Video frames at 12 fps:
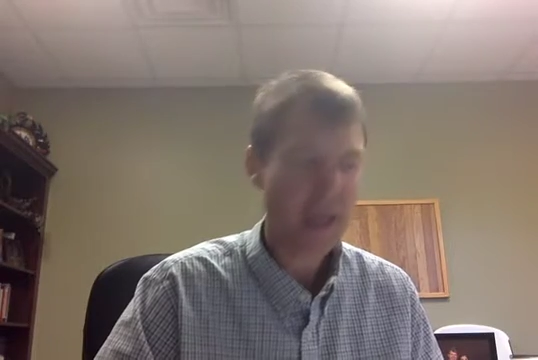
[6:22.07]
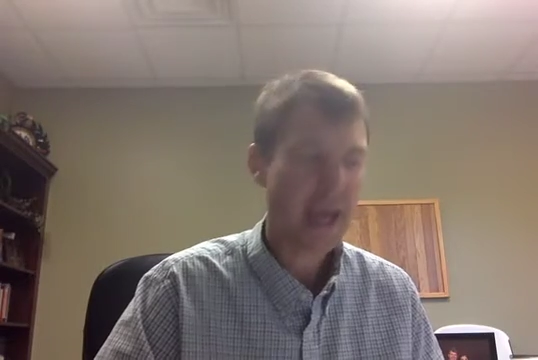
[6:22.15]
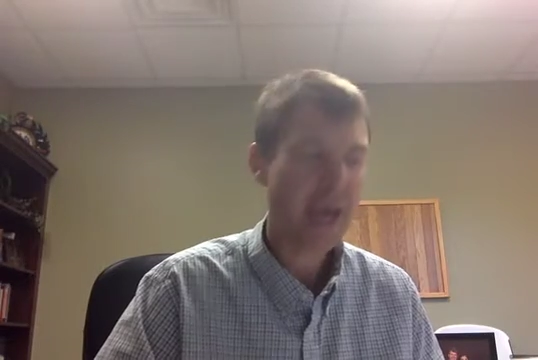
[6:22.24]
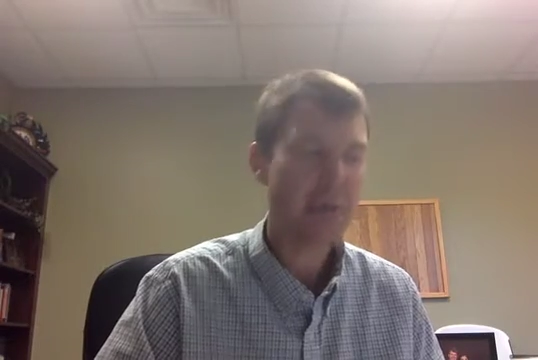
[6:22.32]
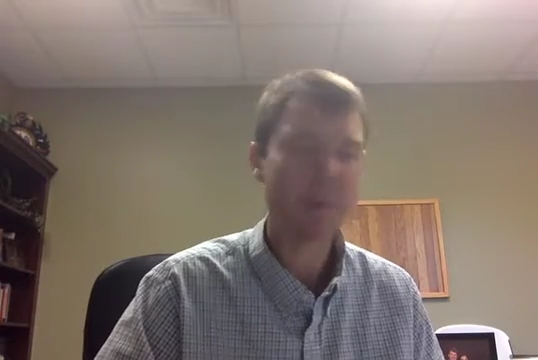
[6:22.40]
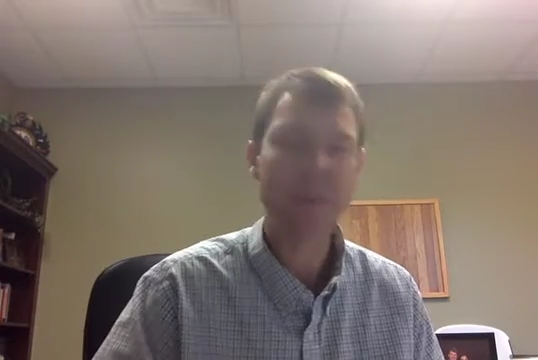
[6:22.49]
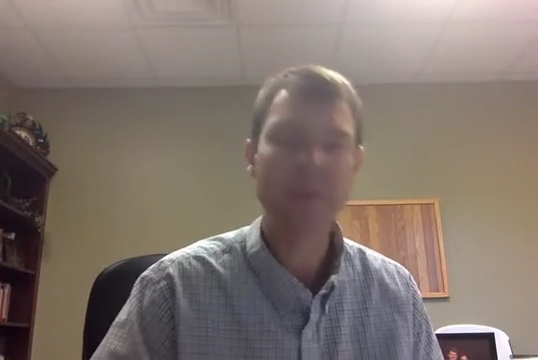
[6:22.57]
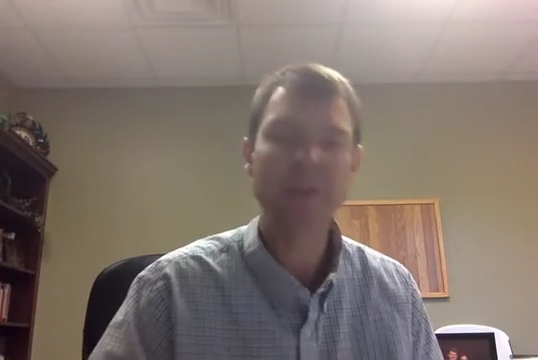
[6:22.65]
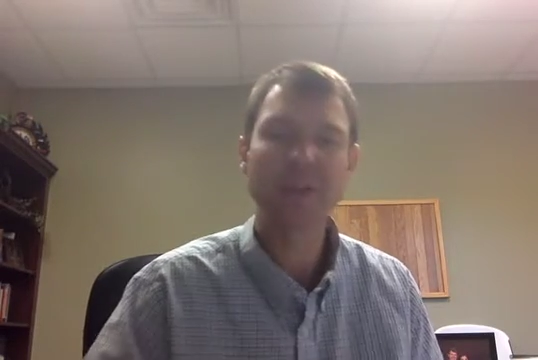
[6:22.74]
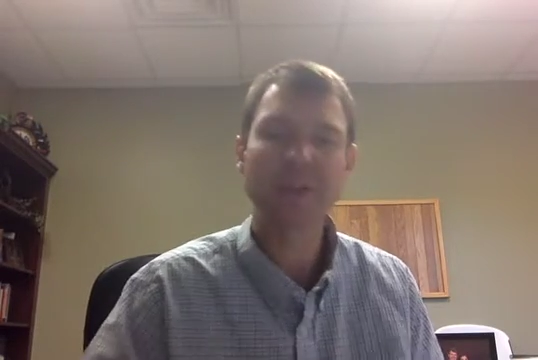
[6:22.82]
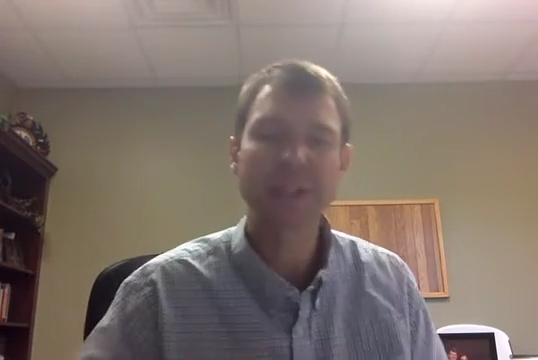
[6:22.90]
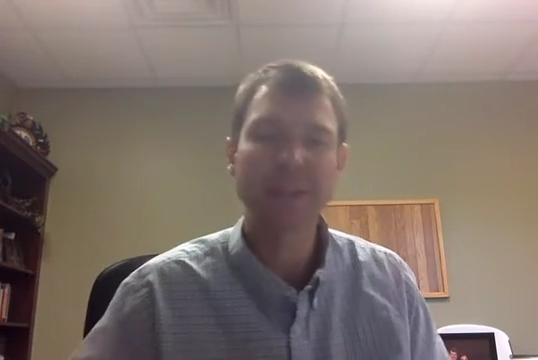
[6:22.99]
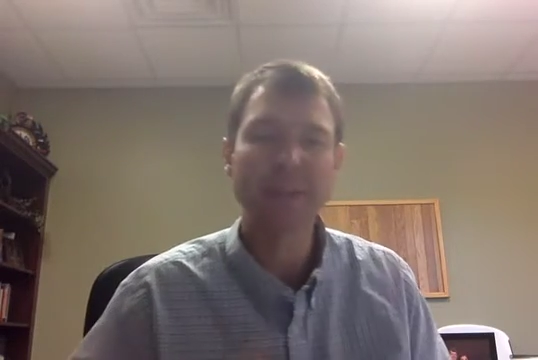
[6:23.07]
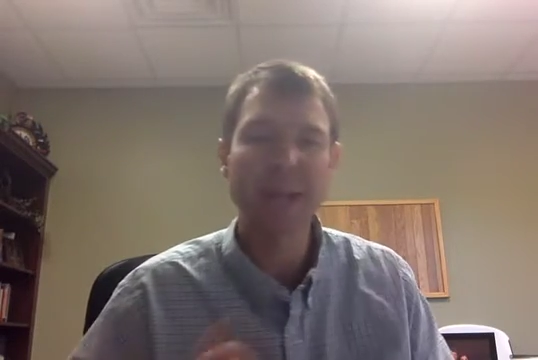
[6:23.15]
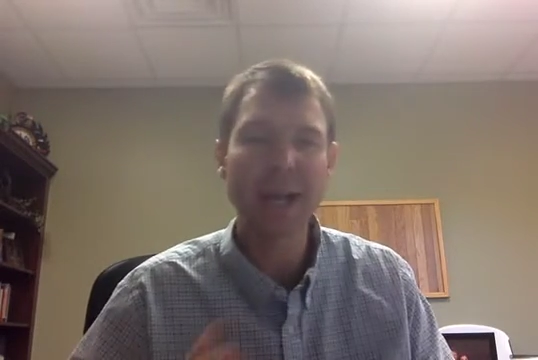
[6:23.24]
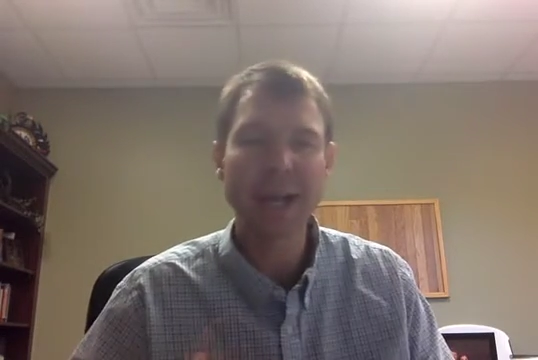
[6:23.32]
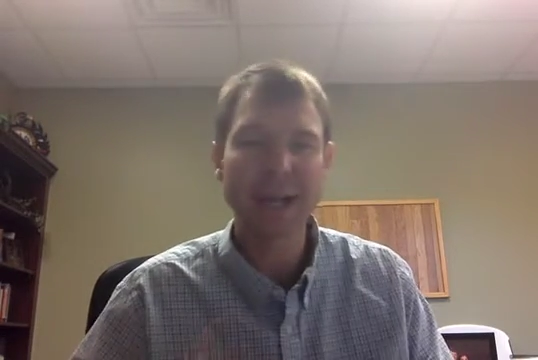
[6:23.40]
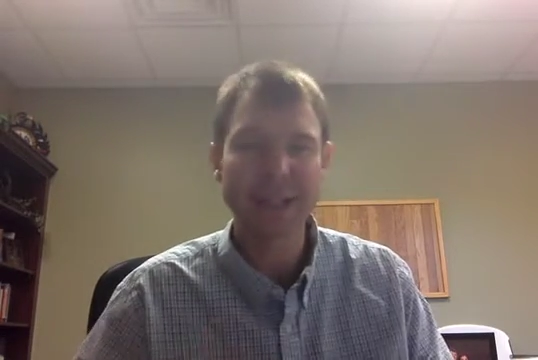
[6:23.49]
And remember, there's
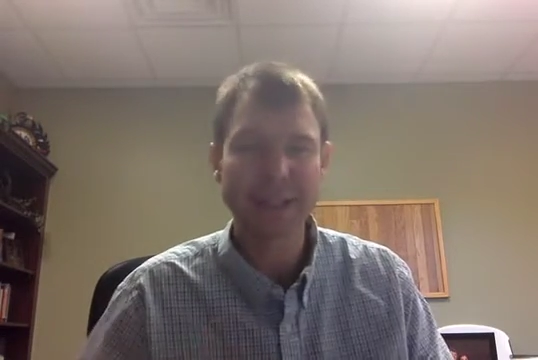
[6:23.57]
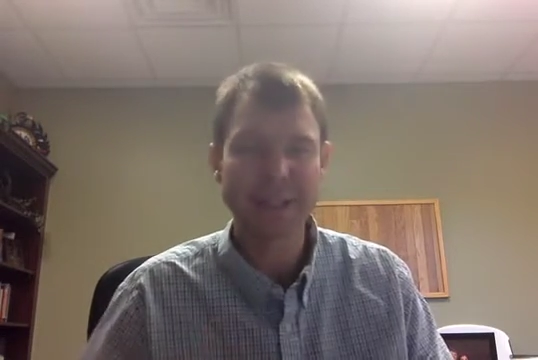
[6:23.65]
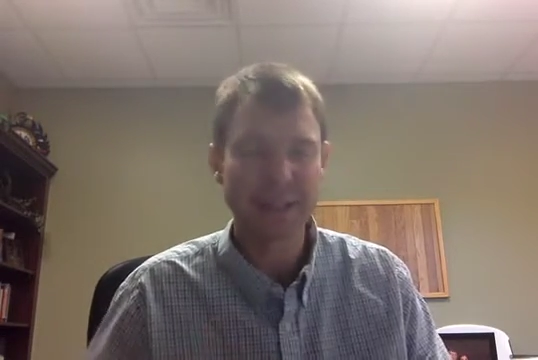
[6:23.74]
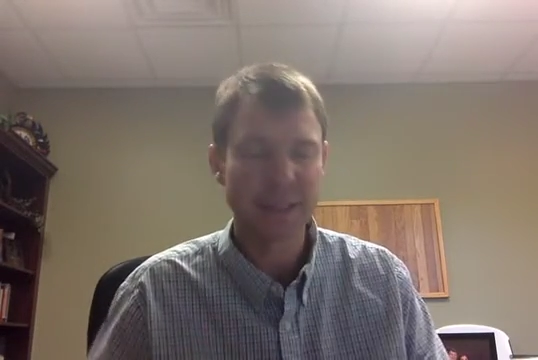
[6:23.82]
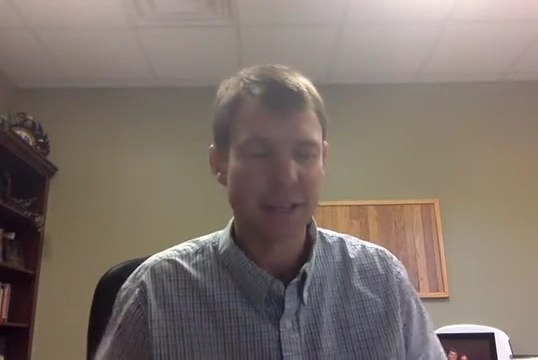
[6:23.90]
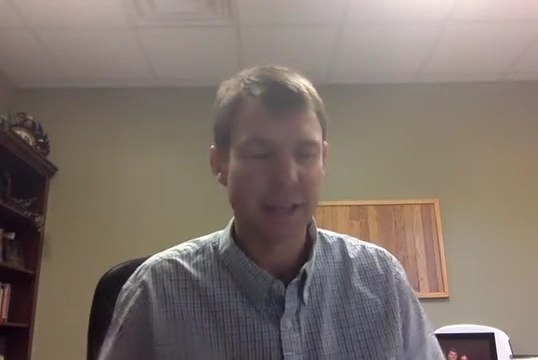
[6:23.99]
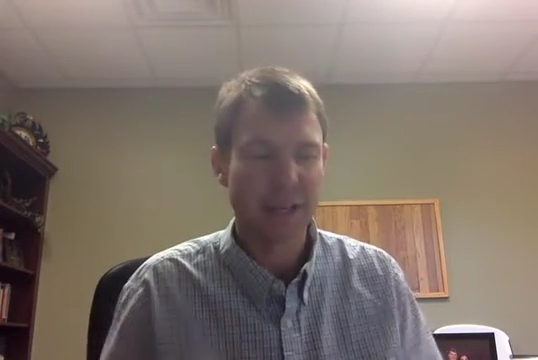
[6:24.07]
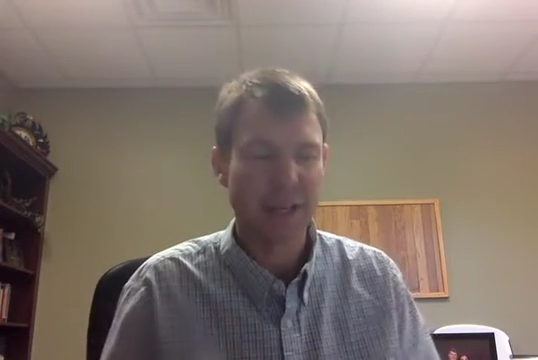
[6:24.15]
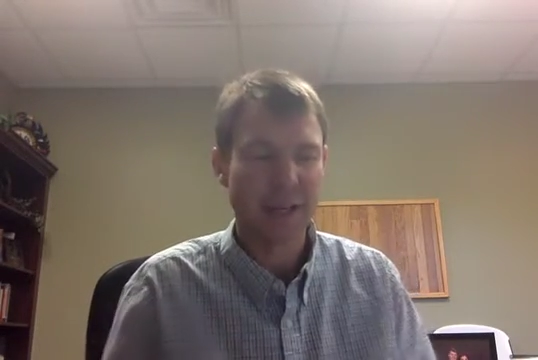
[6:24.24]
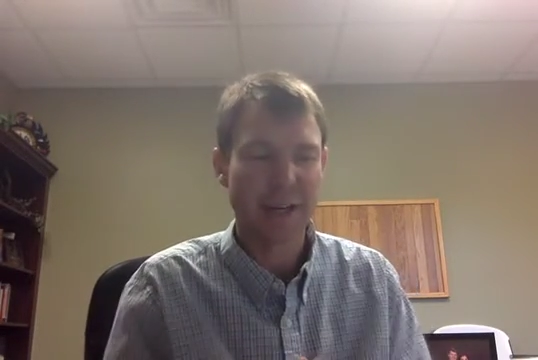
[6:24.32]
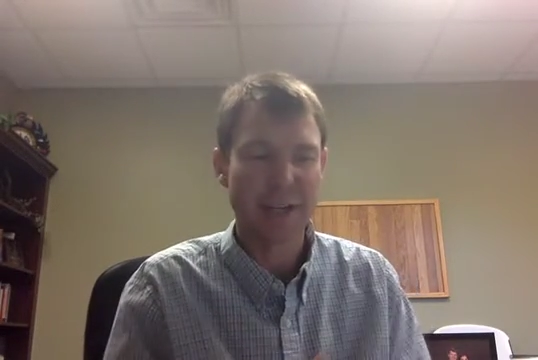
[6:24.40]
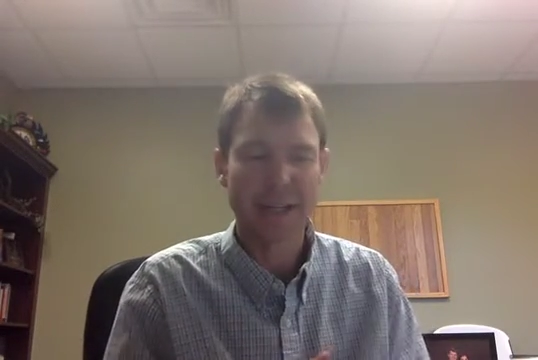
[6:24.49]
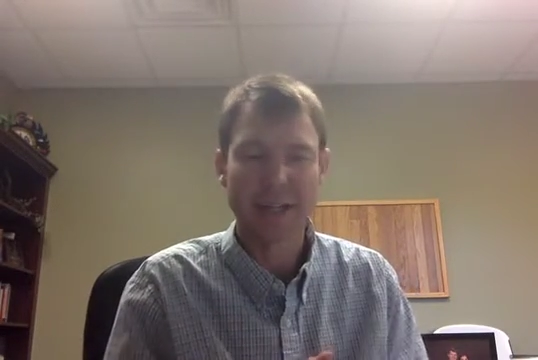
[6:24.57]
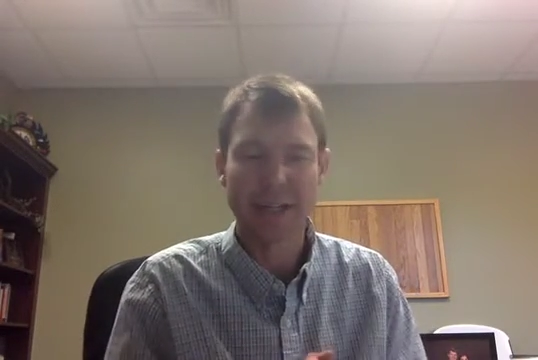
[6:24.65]
similarities. All right,